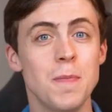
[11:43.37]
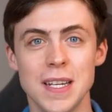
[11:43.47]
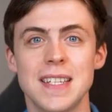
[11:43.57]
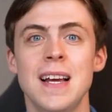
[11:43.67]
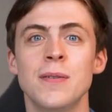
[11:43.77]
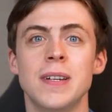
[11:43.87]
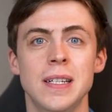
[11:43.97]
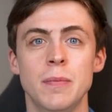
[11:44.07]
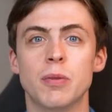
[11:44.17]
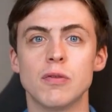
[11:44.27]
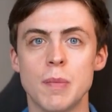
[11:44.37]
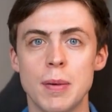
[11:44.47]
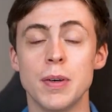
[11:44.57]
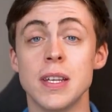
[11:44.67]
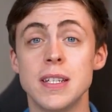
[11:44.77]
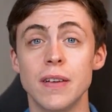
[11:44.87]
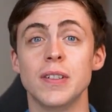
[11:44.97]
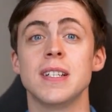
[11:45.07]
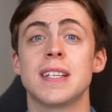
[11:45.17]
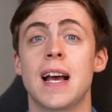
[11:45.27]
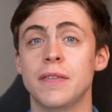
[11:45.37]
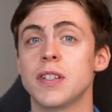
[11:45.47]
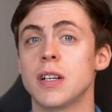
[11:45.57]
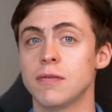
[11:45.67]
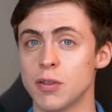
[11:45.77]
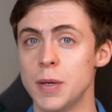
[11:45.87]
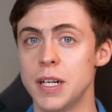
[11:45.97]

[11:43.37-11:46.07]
might sound neat, but remember the dividends have to come from